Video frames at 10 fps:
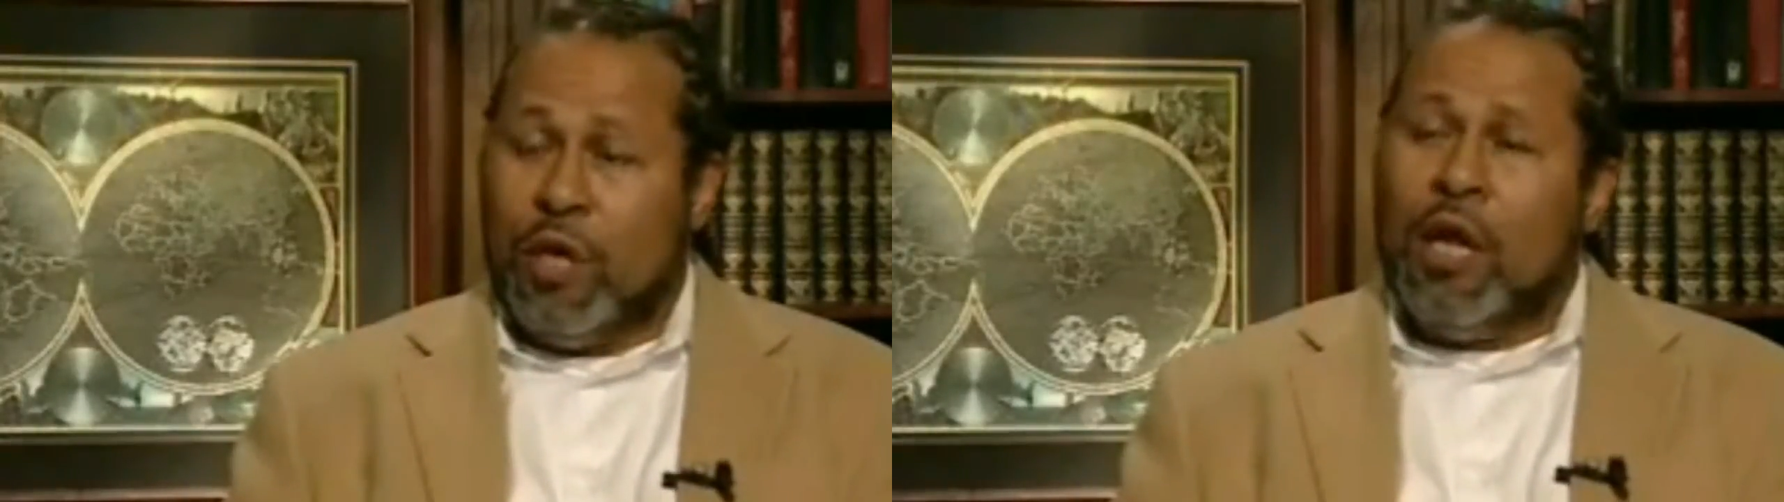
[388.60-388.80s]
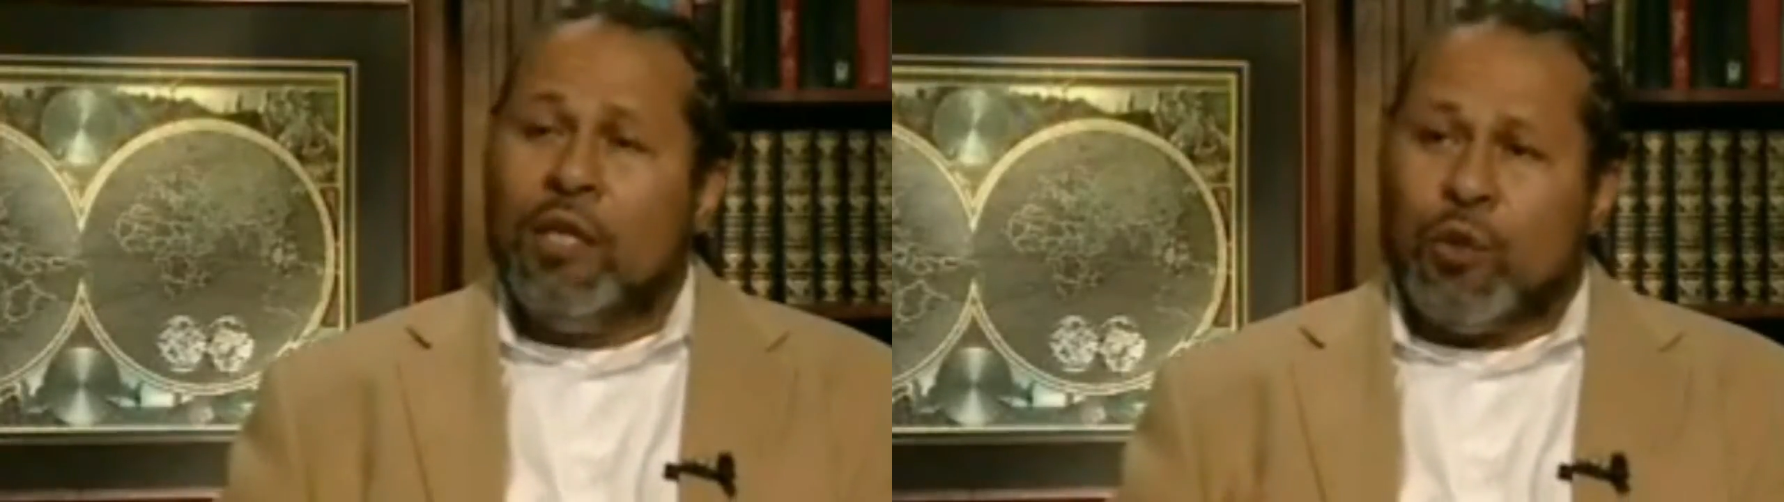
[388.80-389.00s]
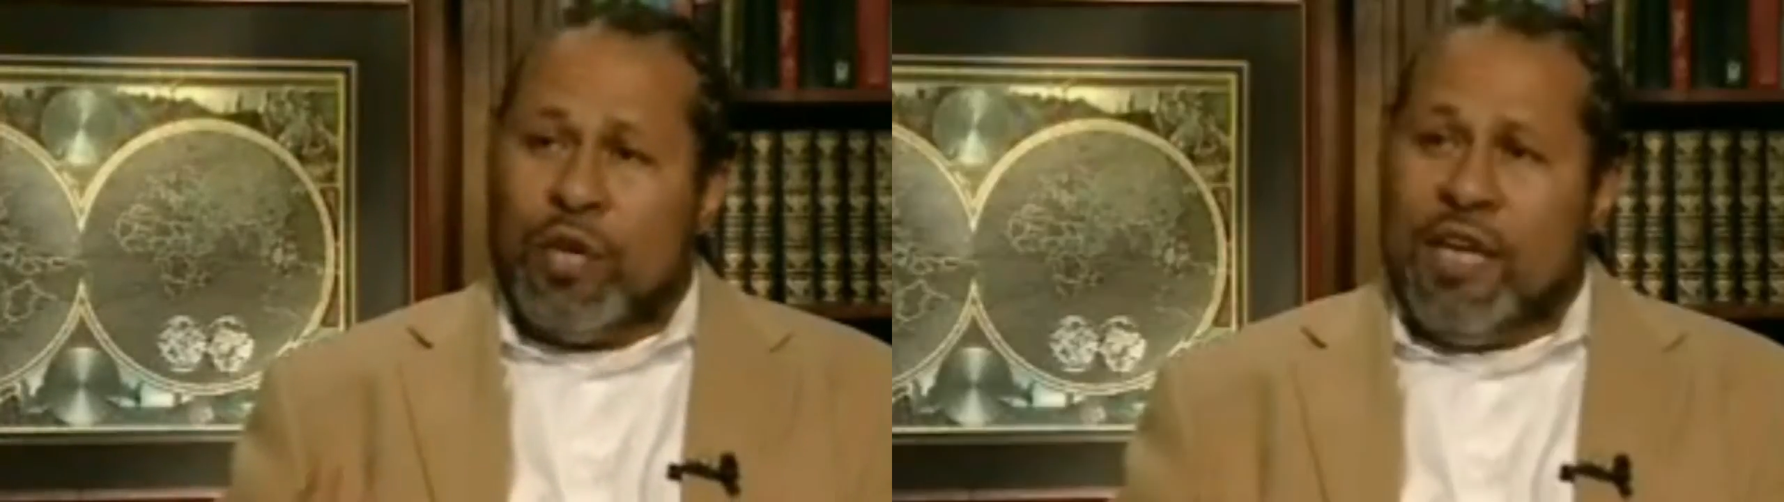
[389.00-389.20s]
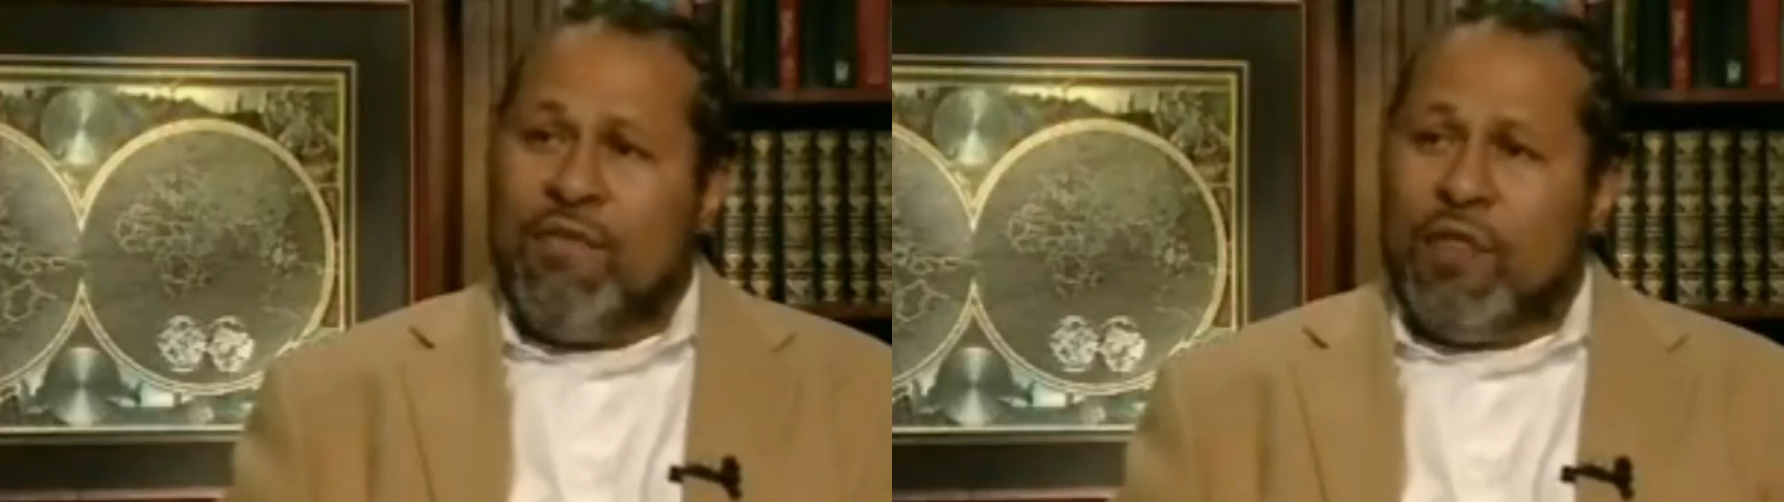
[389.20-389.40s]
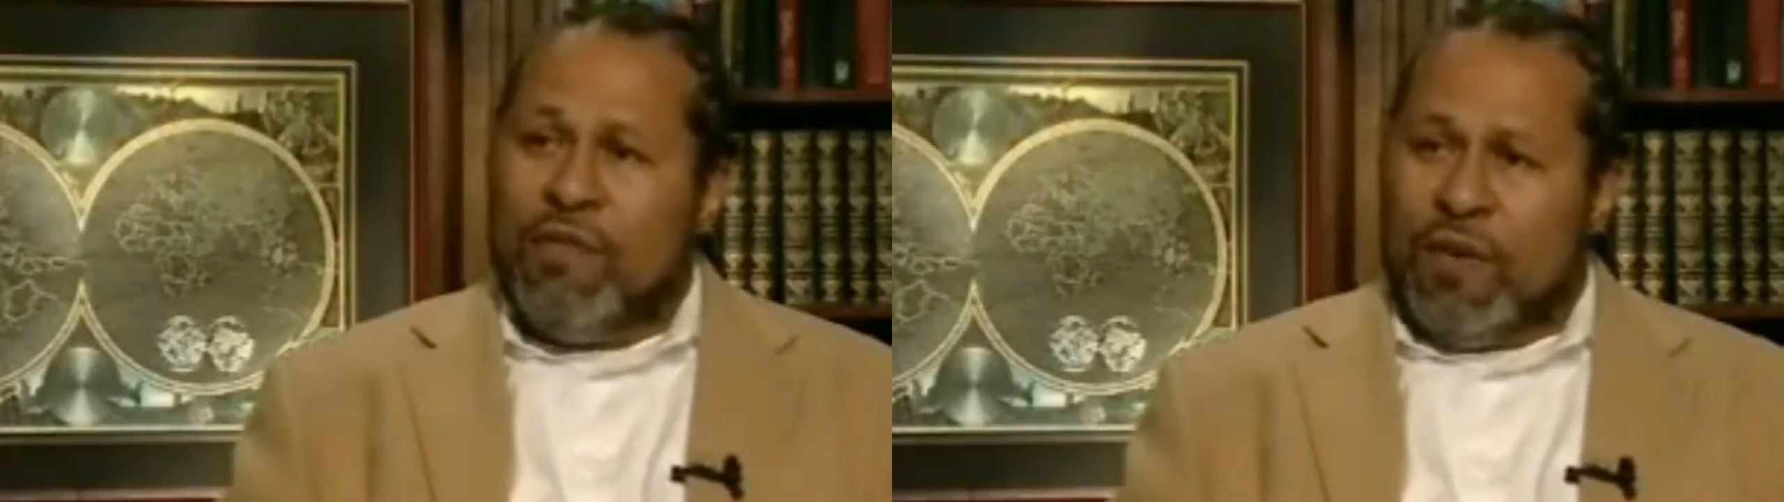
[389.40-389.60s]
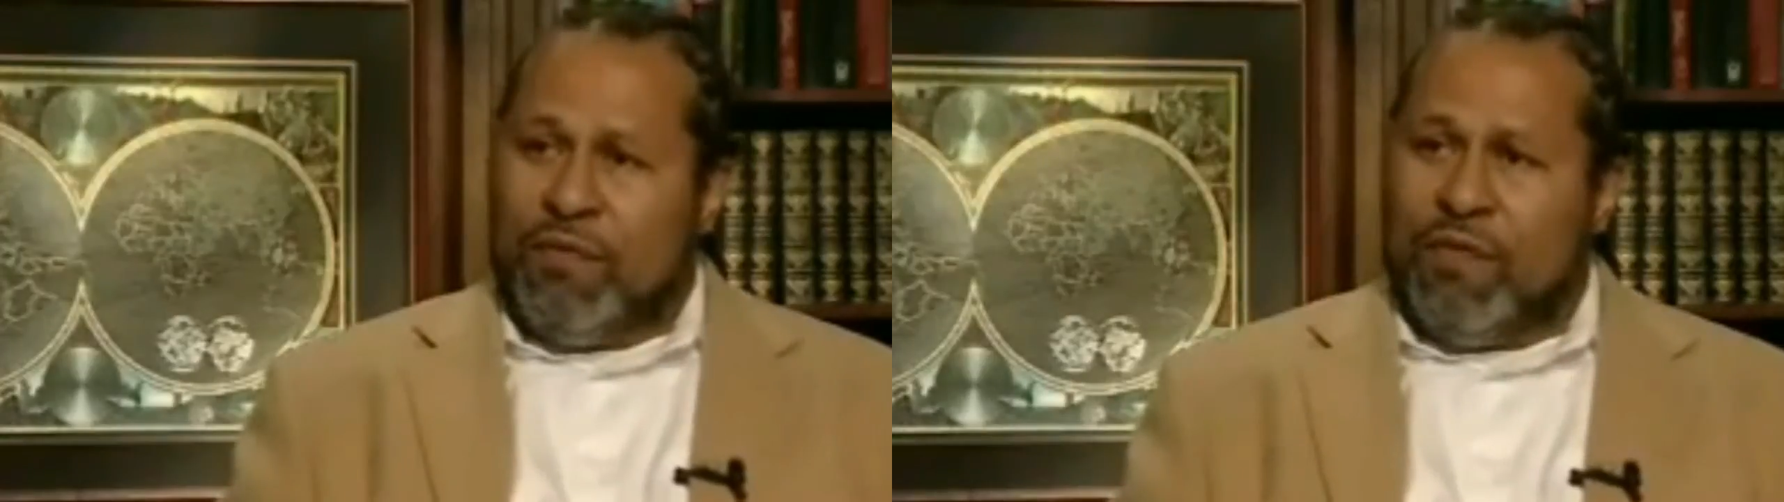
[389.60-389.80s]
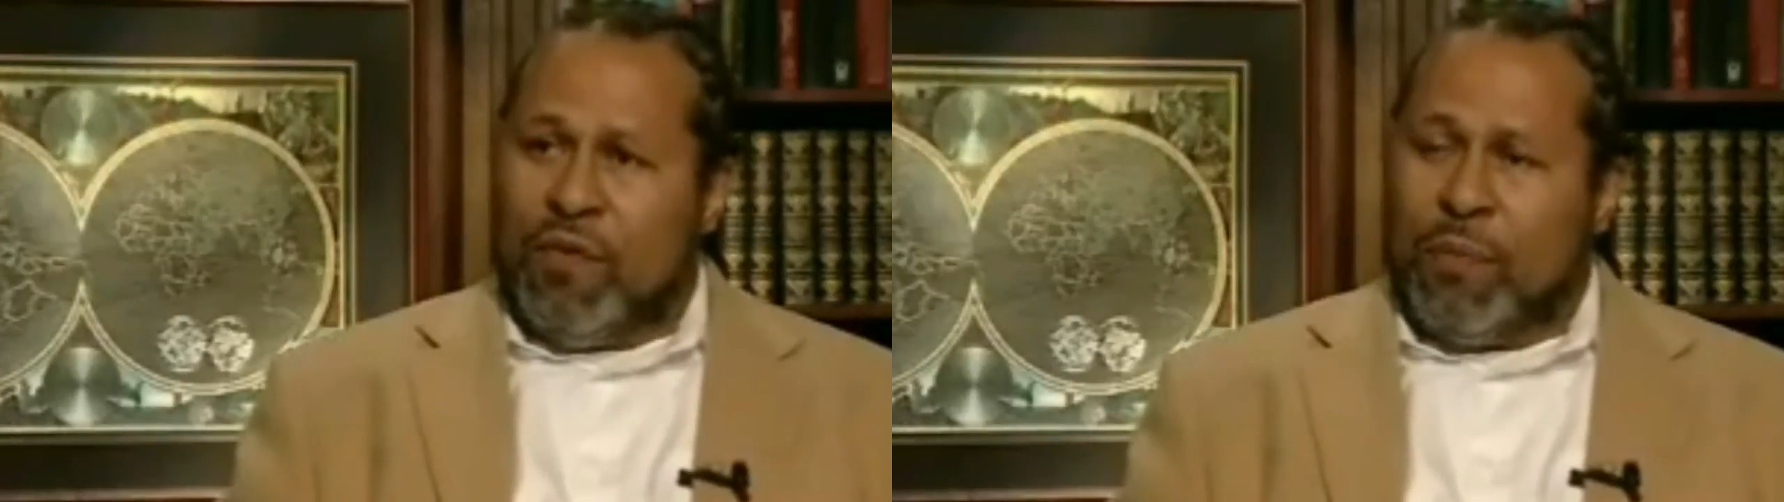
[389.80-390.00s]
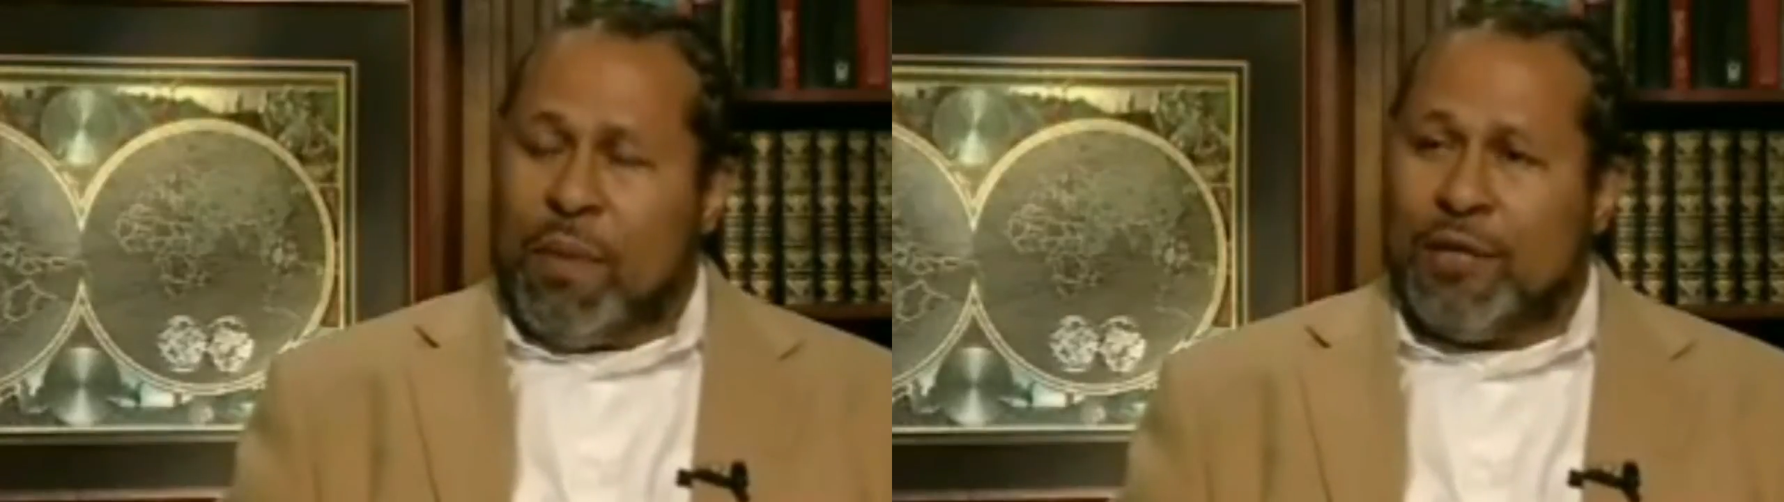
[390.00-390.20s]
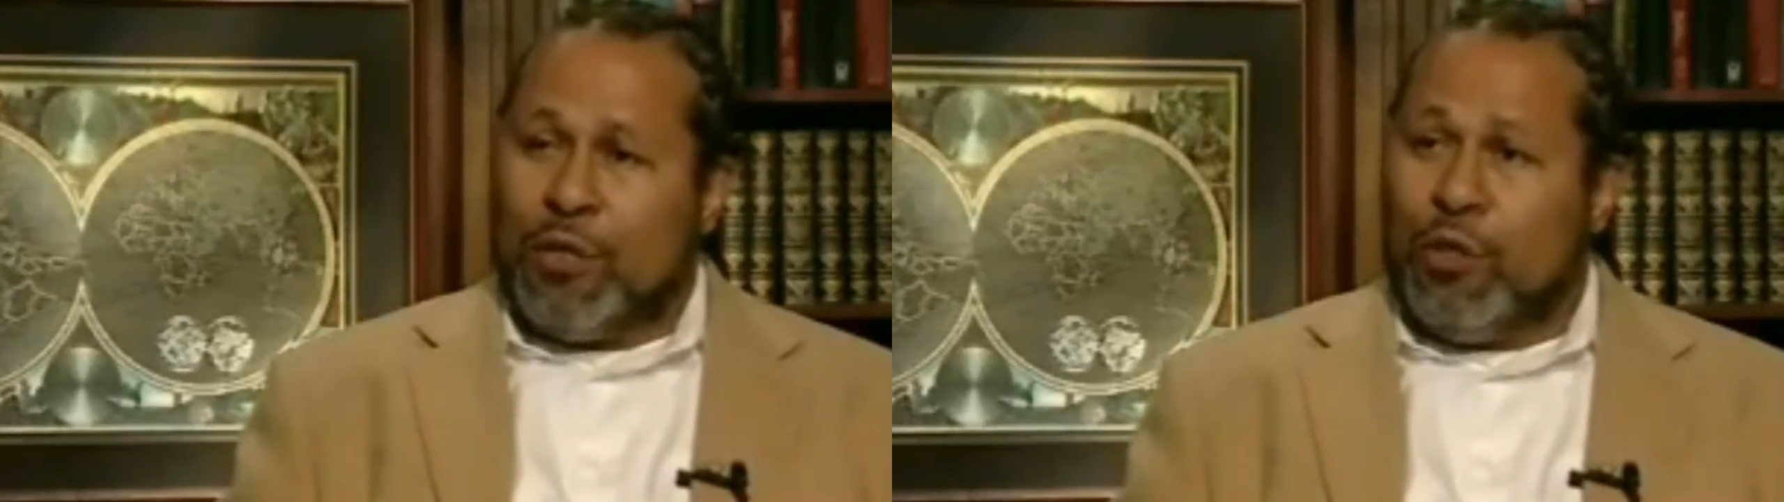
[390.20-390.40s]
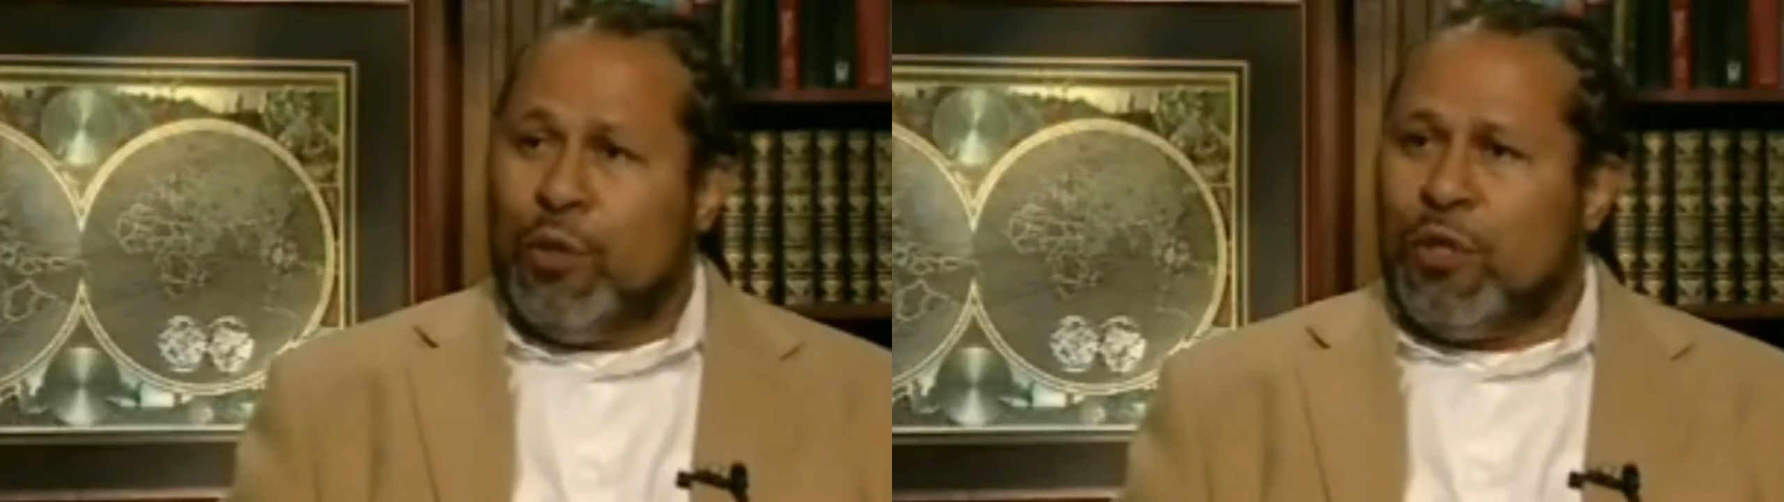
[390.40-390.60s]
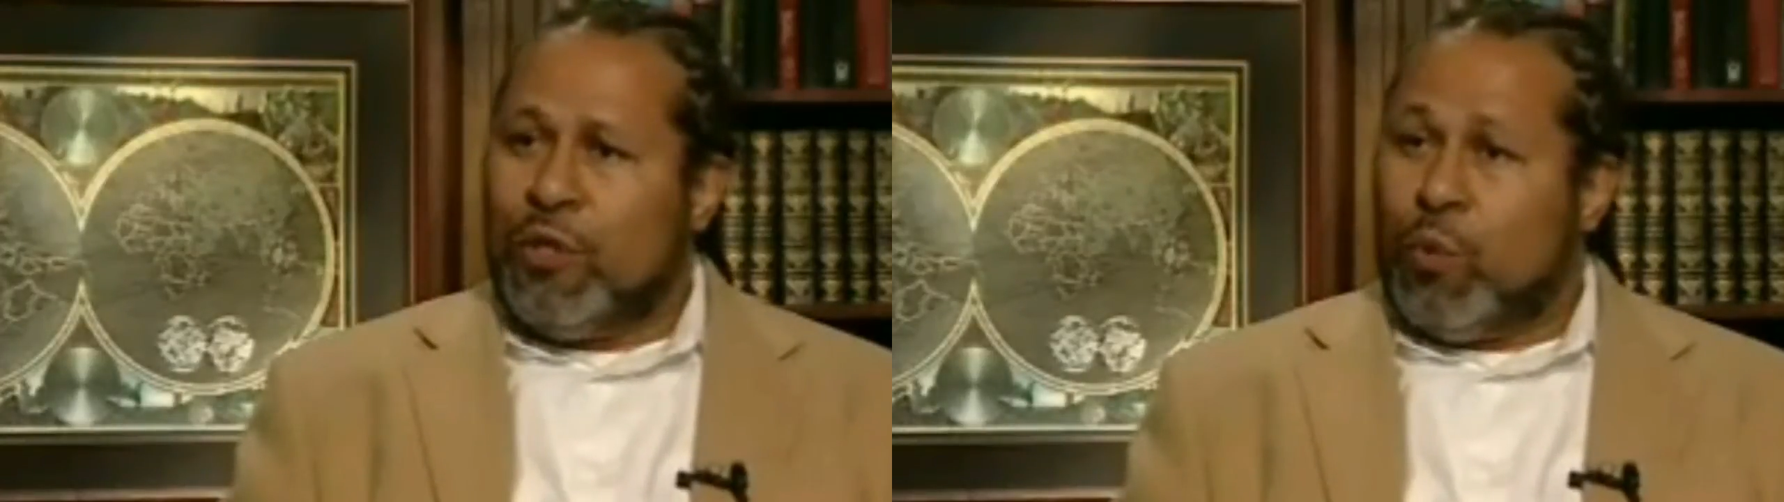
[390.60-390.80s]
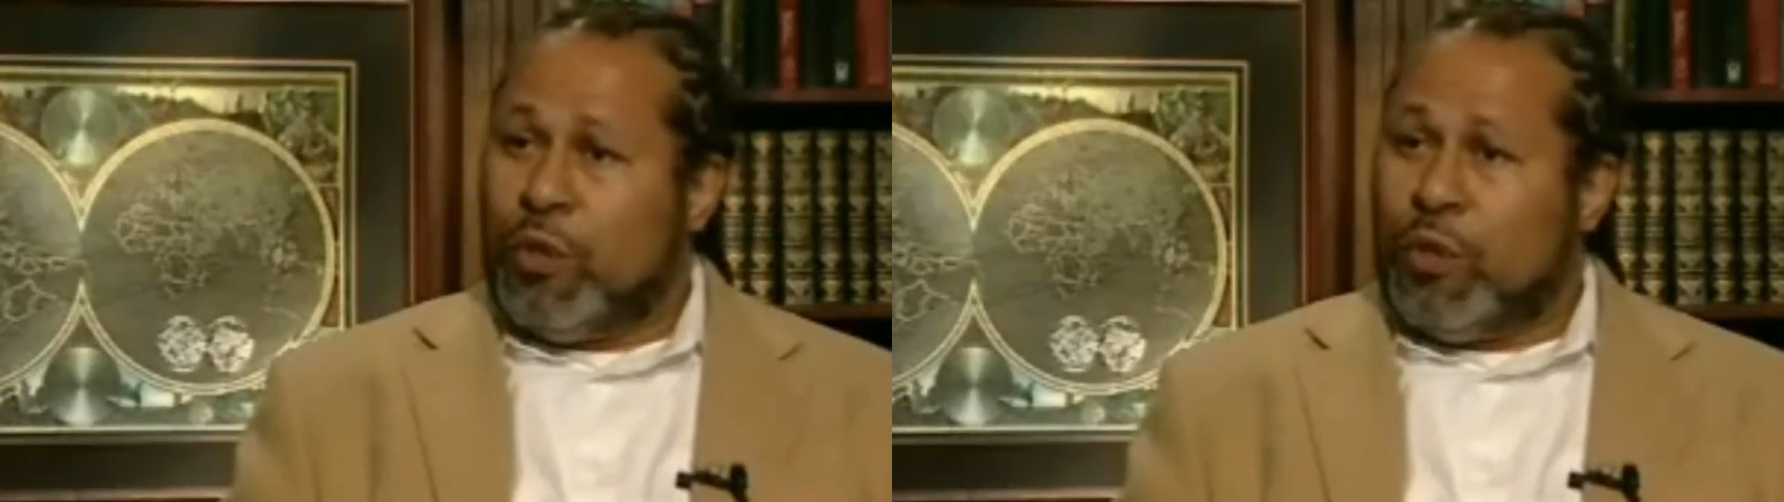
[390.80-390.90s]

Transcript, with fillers: So even the fifty-fourth Massachusetts,